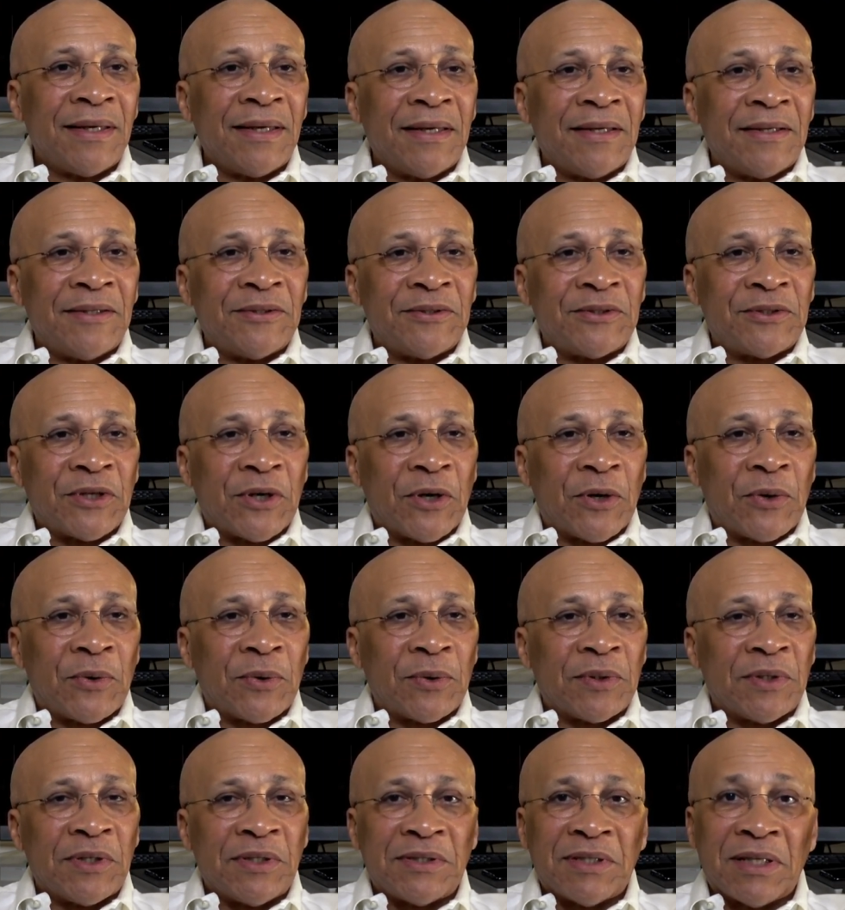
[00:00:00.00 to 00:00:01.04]

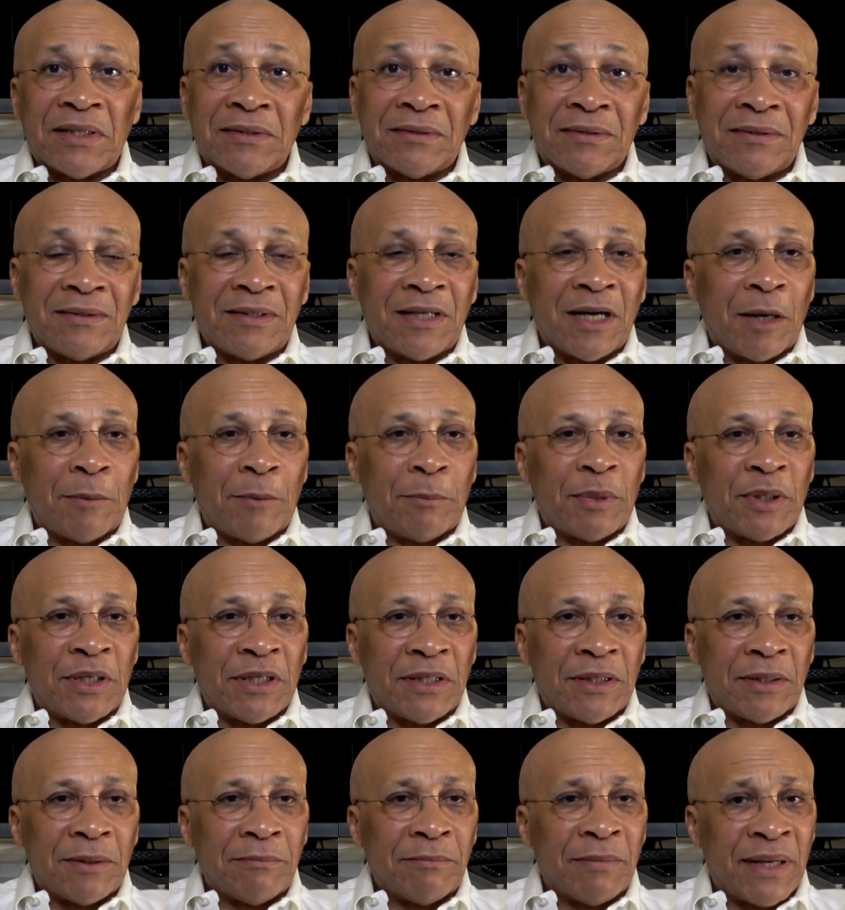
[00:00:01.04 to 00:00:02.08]
So he's in good
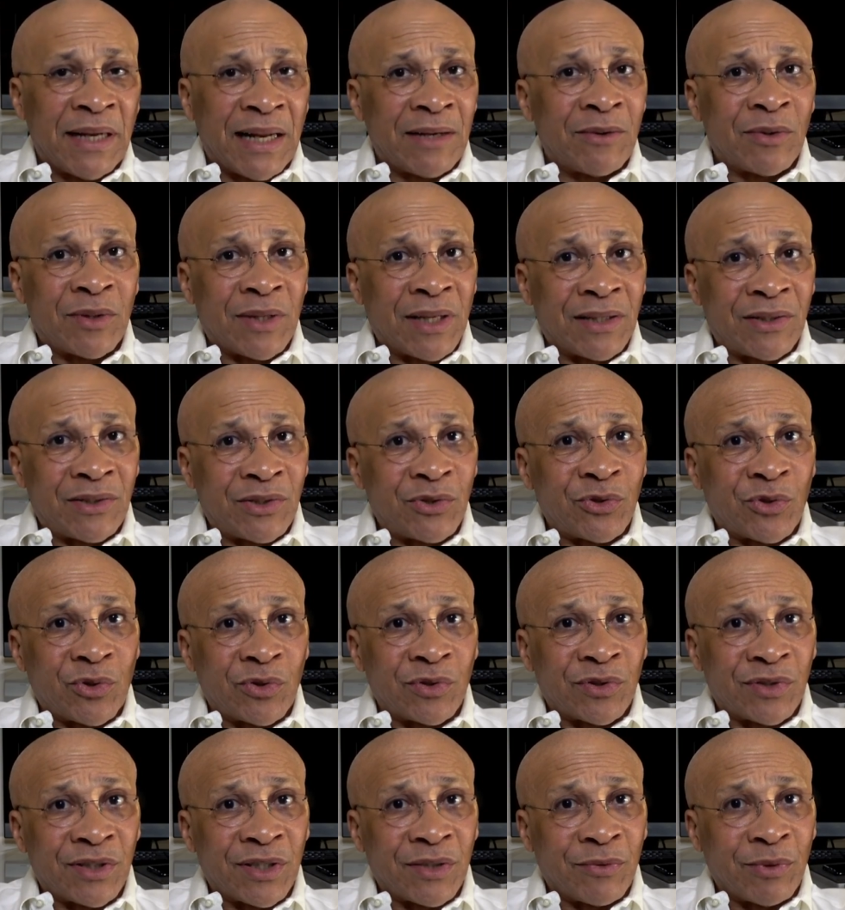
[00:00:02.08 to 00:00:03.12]
company, but I don't think she's going
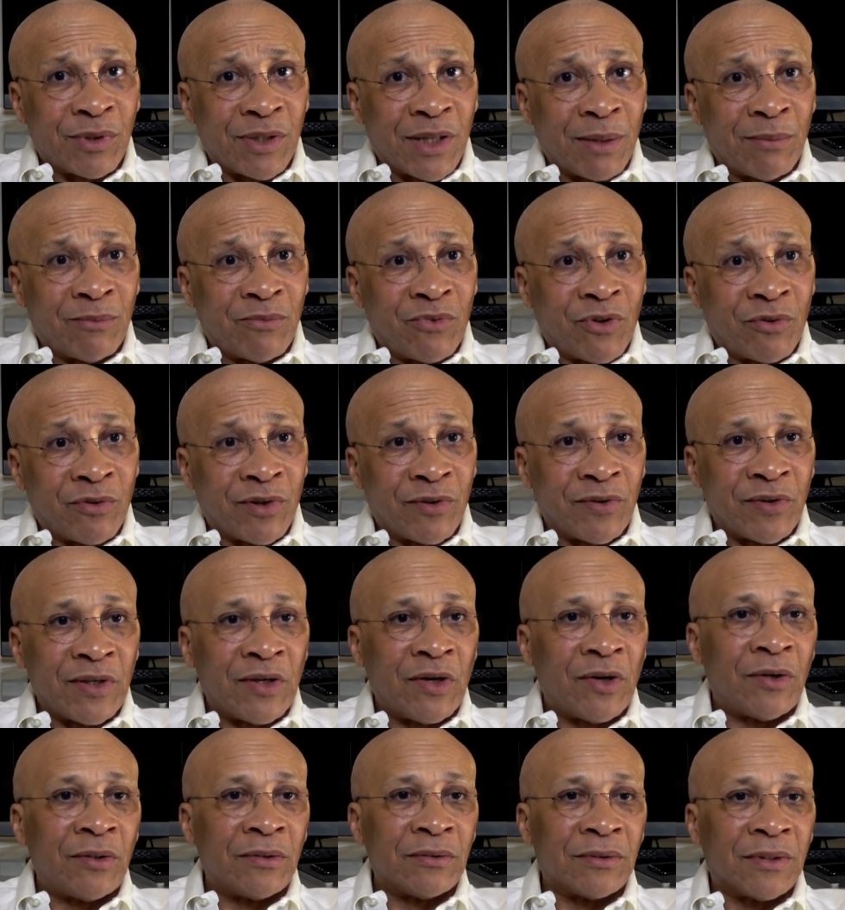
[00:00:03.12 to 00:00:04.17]
to stay with him for very
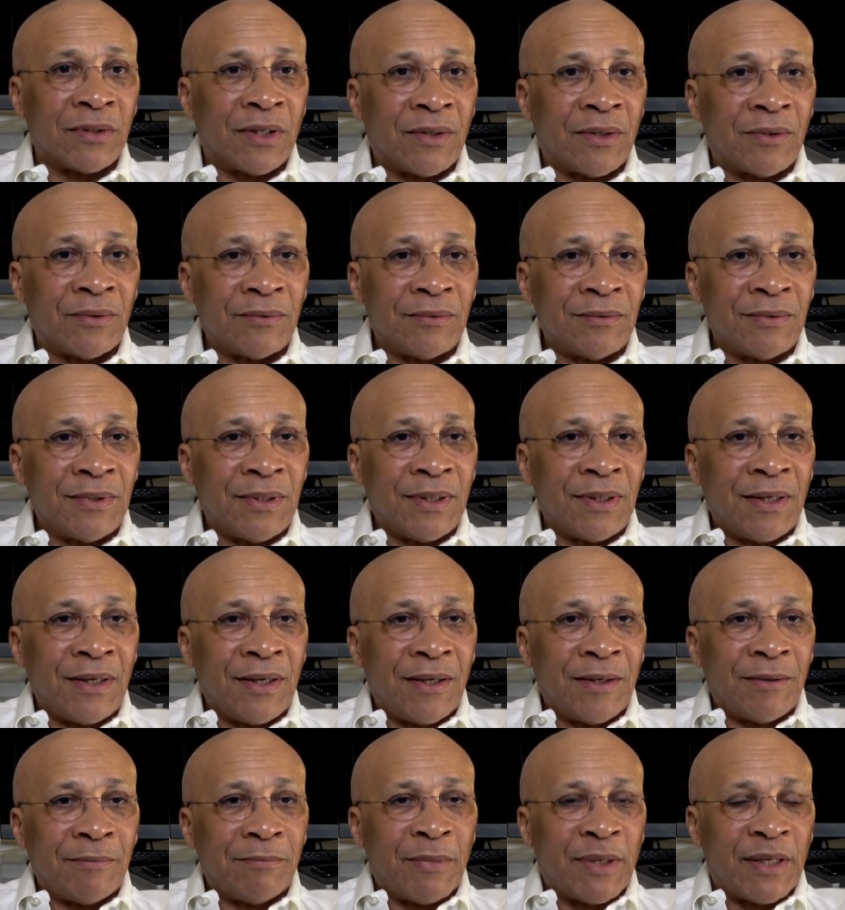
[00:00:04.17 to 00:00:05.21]
long, though.
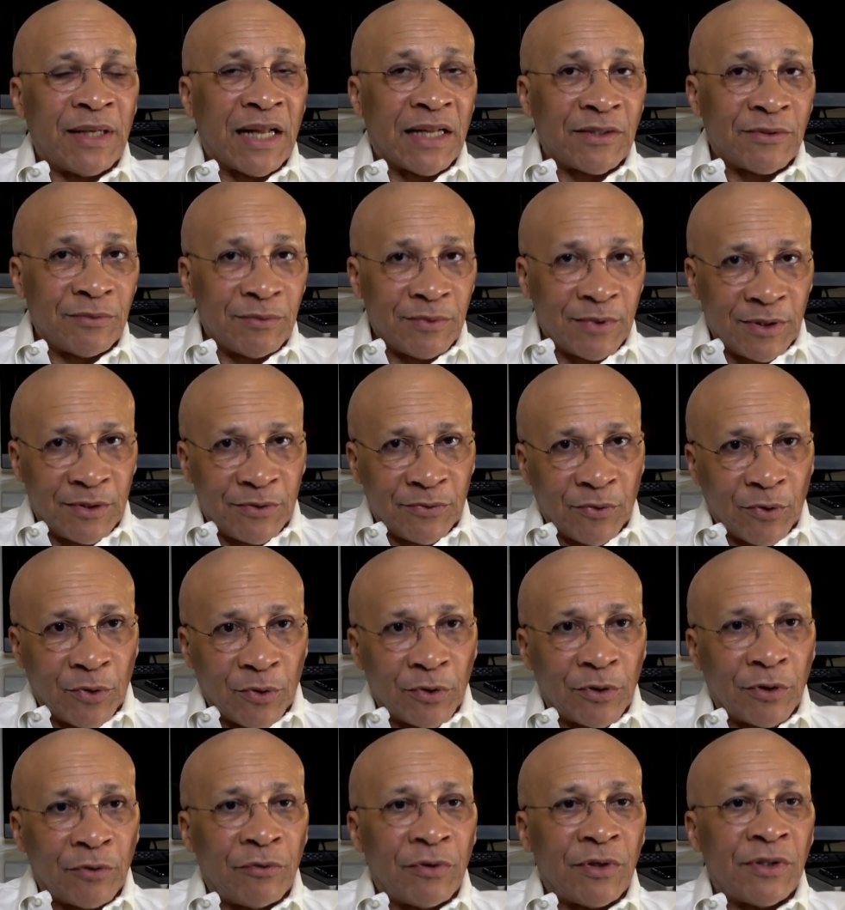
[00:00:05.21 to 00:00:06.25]
But it's for
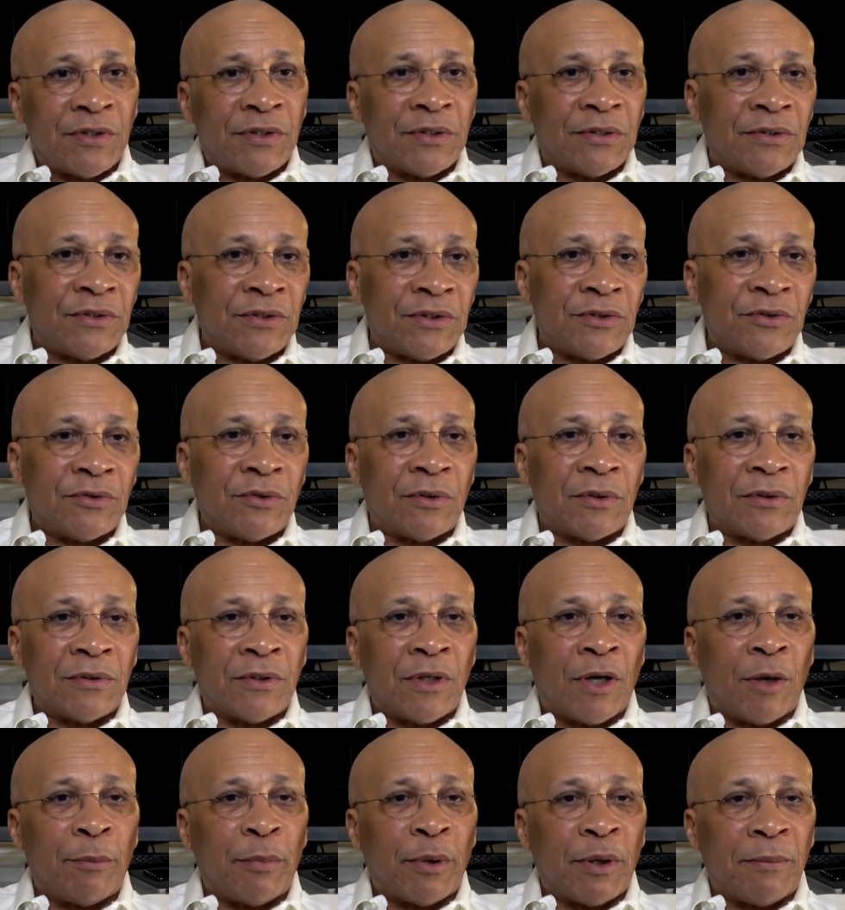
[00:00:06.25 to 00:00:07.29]
the reason she's going to
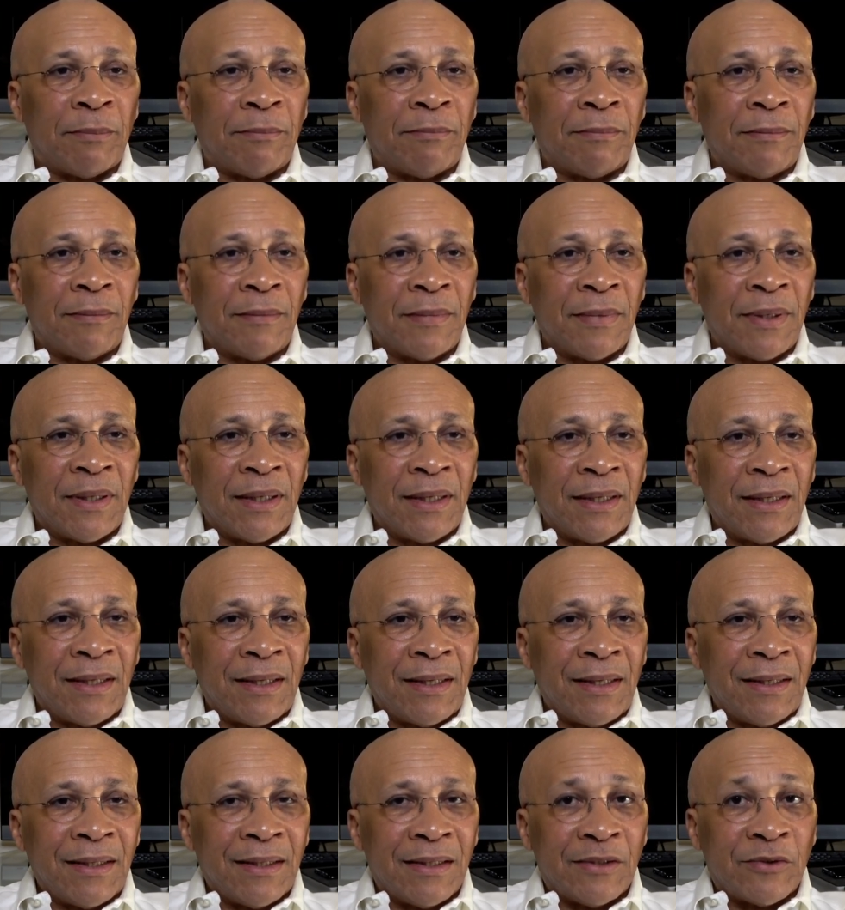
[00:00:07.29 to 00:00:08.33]
dump him.
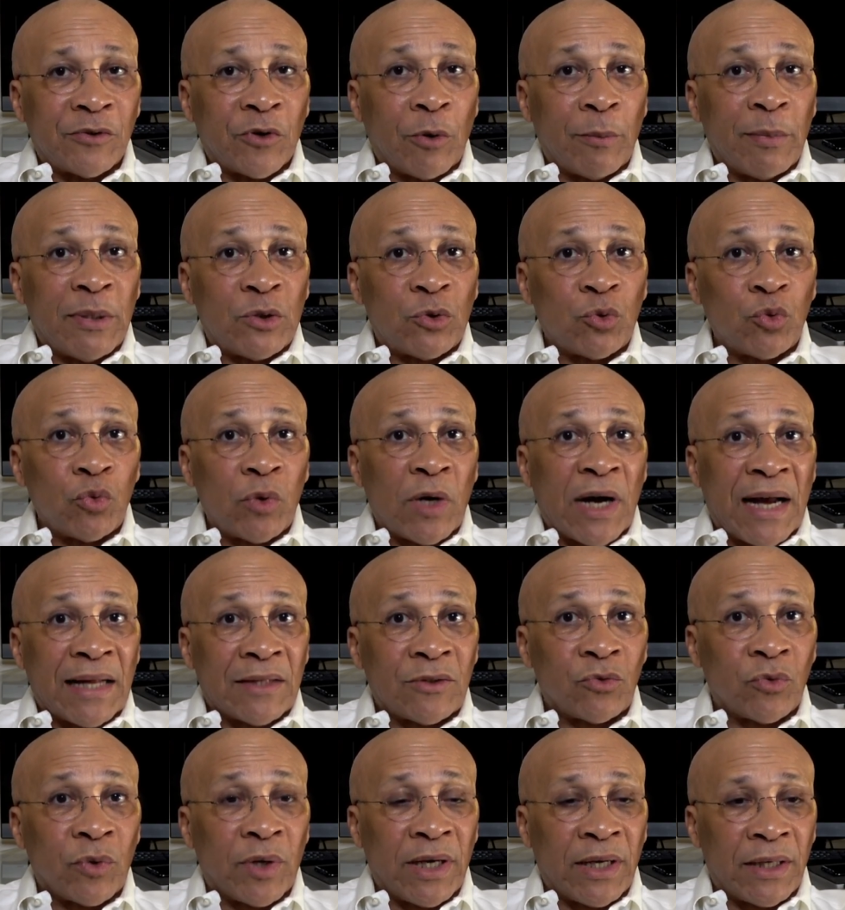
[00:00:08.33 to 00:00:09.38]
He's going to be too hard
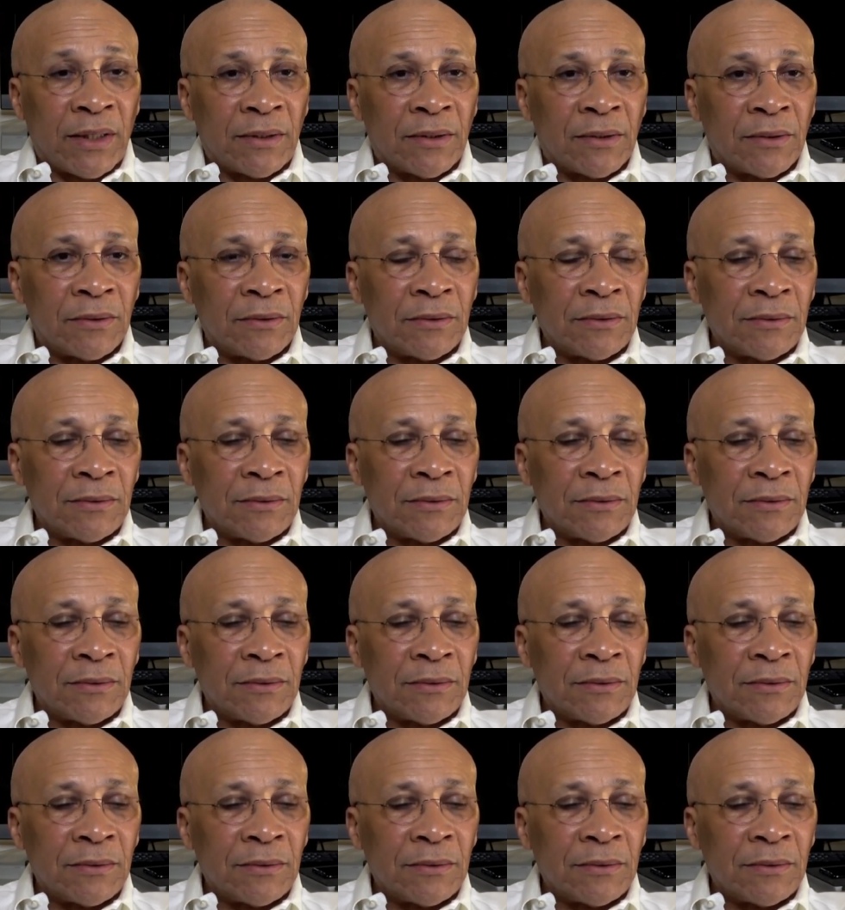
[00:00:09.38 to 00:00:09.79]
to handle.